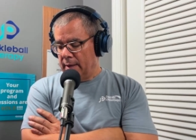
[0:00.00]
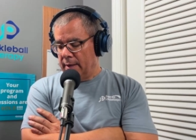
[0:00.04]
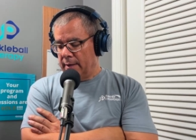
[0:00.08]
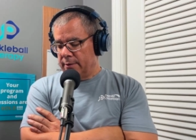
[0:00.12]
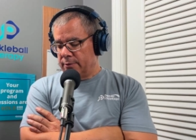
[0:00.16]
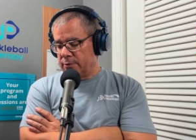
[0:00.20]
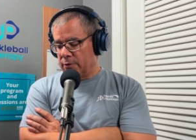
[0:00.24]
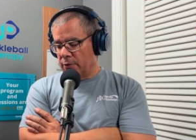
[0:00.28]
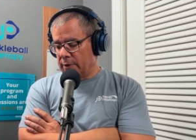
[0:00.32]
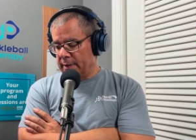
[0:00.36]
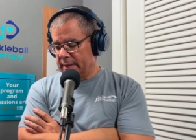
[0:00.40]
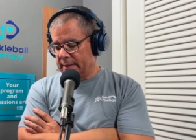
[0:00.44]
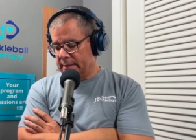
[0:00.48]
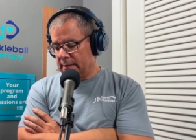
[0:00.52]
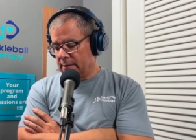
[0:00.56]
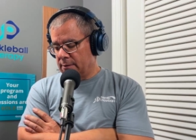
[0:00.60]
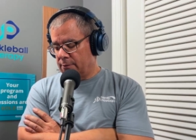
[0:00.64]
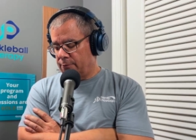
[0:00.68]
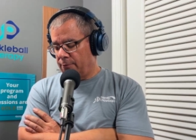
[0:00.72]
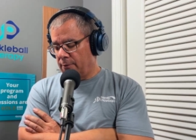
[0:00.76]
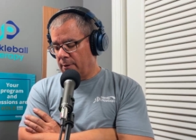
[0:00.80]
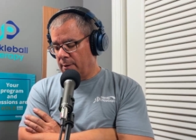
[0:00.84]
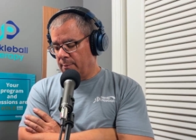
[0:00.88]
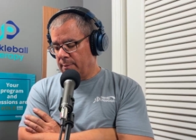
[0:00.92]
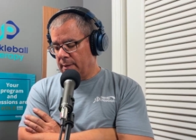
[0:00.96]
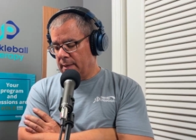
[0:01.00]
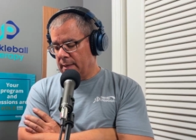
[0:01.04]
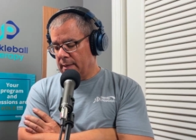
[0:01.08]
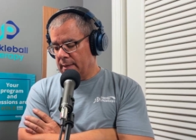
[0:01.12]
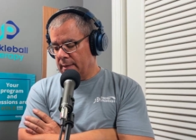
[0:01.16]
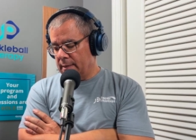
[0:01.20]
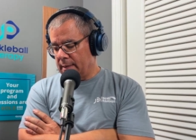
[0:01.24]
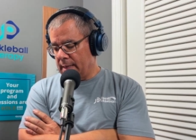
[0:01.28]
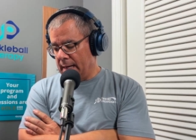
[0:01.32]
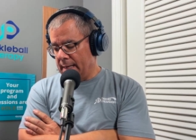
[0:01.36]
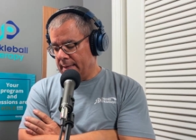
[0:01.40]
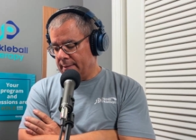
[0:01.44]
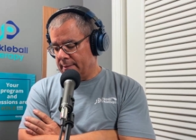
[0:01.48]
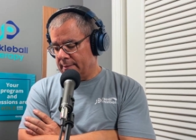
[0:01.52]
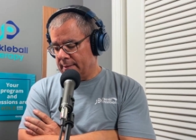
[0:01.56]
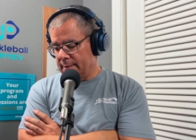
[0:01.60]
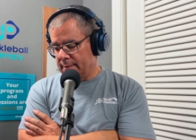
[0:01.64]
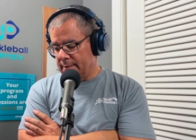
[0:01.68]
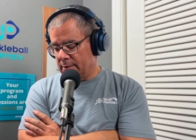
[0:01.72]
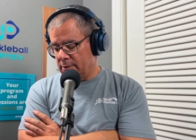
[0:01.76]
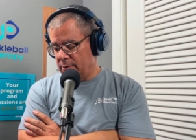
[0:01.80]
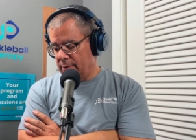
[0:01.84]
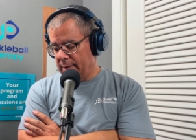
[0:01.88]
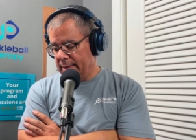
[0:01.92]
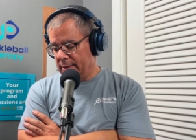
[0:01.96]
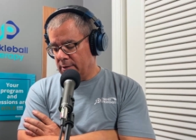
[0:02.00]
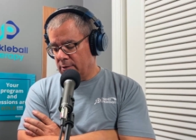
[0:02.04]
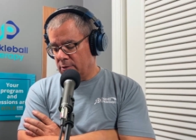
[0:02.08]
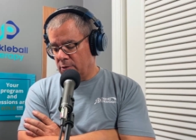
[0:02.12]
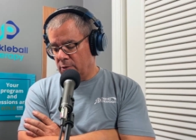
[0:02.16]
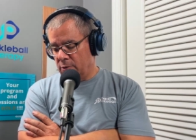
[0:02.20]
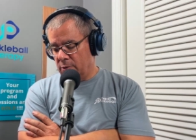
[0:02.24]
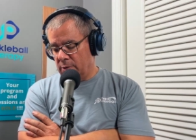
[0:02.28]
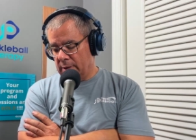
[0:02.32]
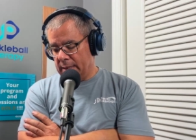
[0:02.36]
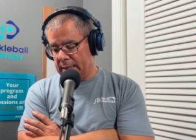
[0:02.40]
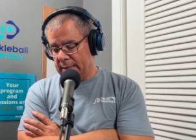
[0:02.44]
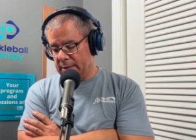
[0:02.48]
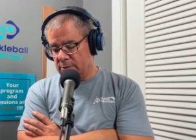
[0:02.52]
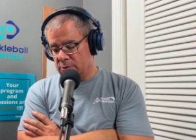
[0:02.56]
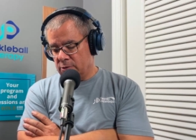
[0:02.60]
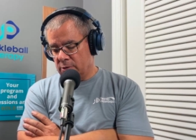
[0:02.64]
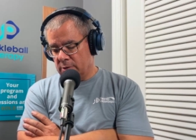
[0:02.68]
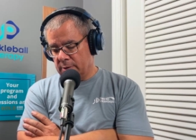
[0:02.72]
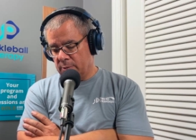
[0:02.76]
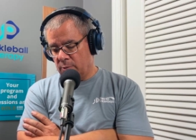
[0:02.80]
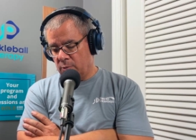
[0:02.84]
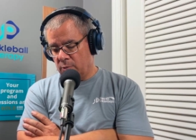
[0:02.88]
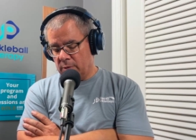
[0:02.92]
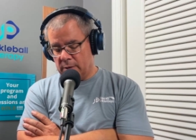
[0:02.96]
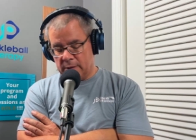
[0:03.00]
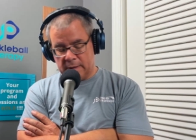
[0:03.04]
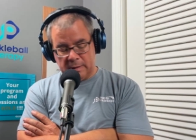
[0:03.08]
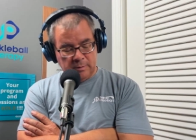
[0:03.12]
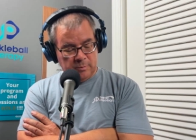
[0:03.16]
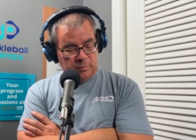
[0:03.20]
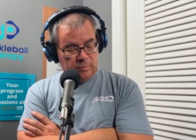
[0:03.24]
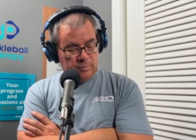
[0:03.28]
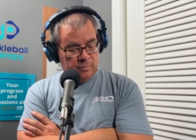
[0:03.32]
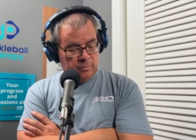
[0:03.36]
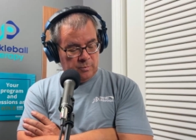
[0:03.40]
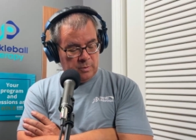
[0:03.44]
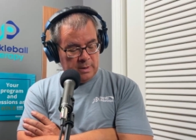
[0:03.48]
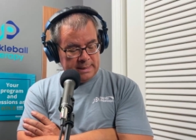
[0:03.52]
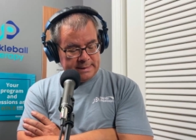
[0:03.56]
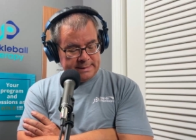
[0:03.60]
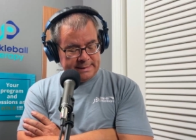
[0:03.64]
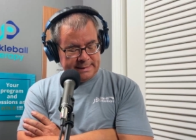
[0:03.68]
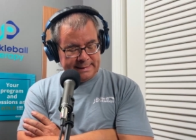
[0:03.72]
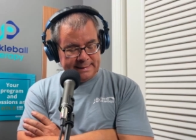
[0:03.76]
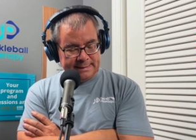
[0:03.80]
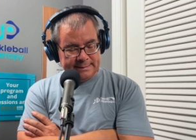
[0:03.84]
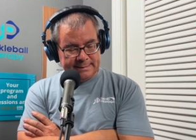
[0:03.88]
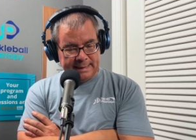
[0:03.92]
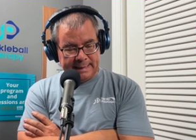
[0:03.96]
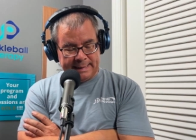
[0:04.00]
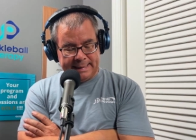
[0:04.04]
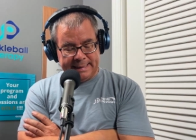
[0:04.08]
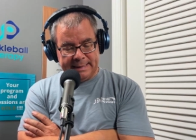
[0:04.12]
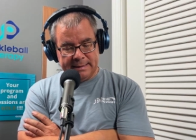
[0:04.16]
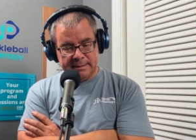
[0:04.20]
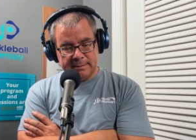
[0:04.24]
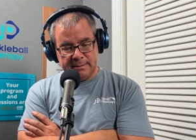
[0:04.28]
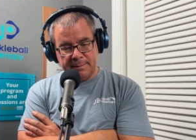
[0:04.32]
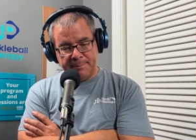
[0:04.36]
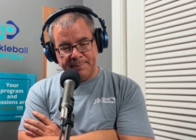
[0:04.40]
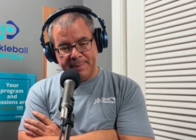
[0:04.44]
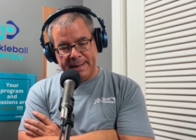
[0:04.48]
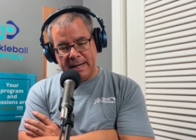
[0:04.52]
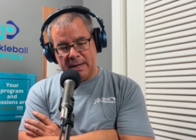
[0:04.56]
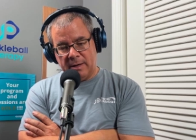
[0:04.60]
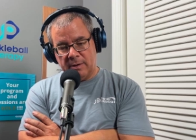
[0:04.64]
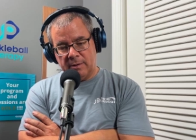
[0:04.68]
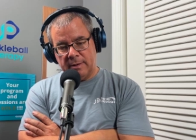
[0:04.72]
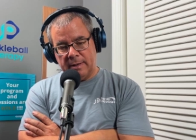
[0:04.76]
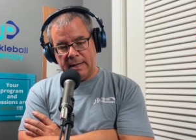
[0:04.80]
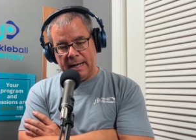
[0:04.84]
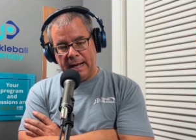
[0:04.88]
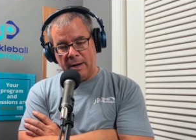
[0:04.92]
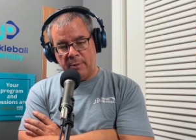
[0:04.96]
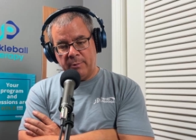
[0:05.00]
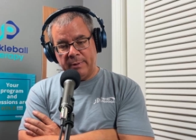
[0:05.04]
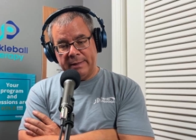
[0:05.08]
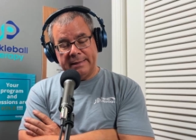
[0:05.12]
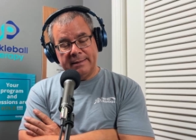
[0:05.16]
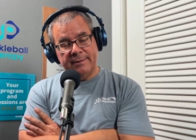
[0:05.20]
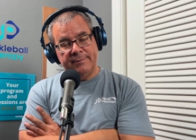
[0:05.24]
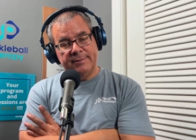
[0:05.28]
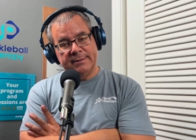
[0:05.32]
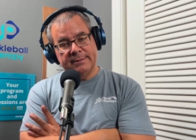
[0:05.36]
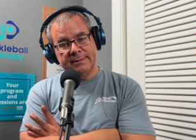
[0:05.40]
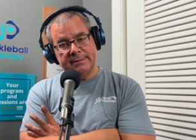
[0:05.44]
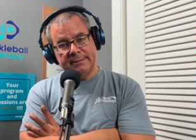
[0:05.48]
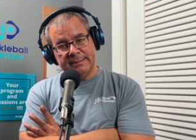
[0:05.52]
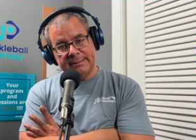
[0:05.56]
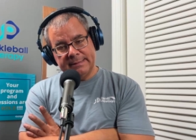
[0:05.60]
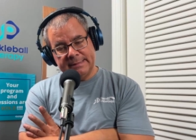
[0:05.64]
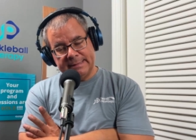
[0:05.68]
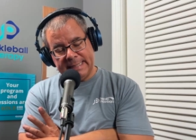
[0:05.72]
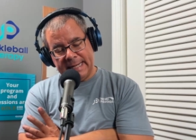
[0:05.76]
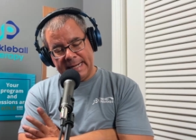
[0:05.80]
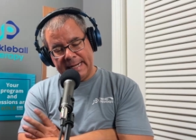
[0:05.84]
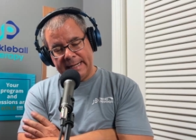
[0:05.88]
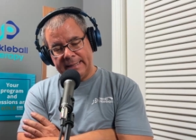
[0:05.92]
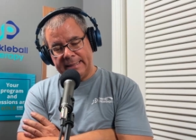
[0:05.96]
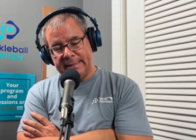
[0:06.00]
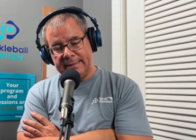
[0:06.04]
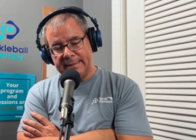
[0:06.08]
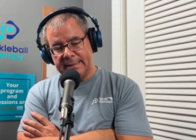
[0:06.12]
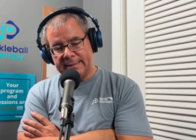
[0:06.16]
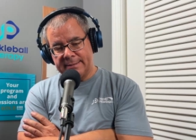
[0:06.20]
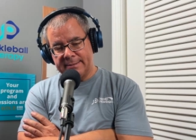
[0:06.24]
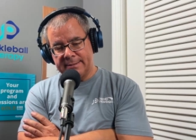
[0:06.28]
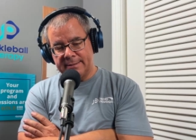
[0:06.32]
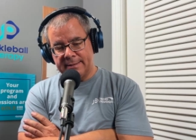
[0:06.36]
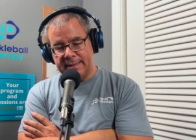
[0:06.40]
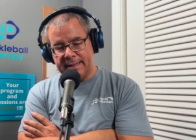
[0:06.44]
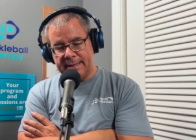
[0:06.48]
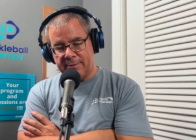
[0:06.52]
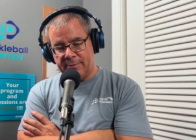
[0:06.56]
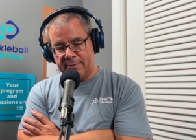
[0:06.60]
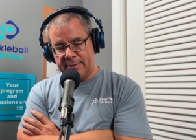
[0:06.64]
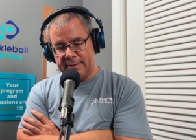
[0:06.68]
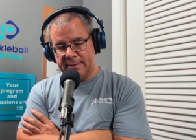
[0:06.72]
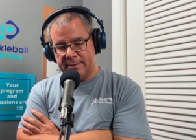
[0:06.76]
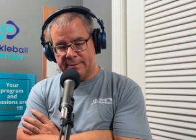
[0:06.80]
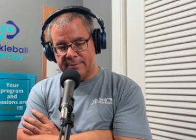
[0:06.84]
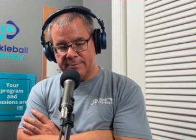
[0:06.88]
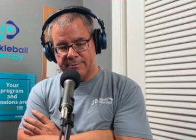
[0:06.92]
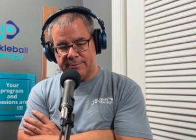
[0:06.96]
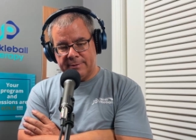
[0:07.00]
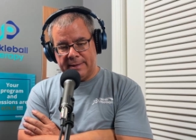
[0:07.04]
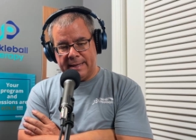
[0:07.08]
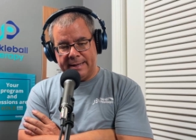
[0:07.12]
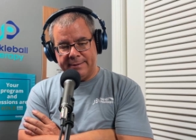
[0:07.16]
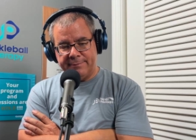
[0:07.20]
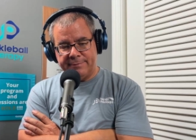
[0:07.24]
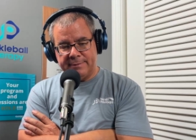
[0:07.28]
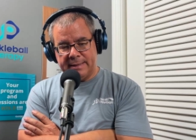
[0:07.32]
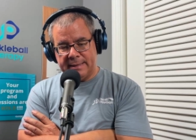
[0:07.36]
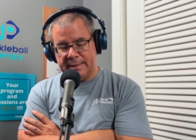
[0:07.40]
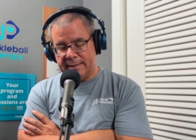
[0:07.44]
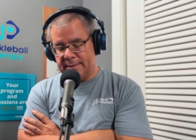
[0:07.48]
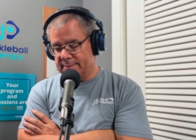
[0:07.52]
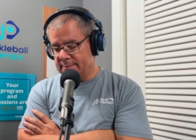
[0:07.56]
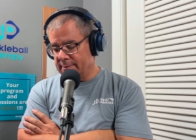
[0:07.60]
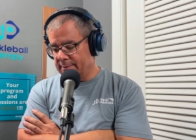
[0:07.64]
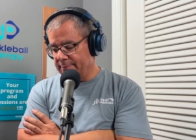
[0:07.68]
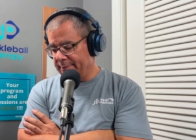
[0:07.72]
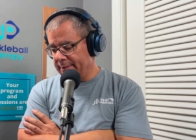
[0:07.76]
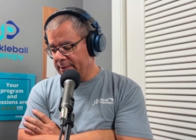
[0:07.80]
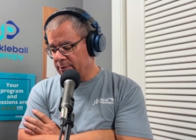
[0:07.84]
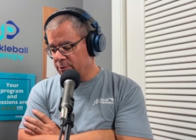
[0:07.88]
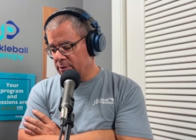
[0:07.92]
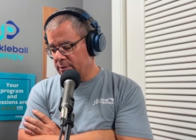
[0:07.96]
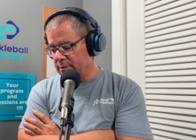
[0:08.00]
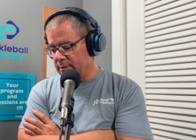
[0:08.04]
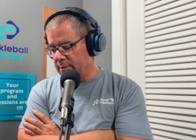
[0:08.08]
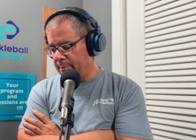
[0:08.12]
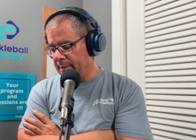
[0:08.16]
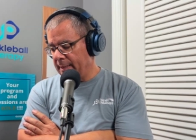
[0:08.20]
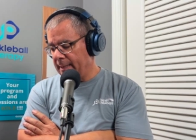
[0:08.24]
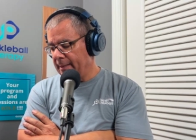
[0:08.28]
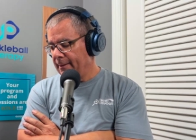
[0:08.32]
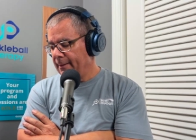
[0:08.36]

So this is from a content creator who I enjoy watching his ideas about how we live as a society. That's an area of life that is of interest to me.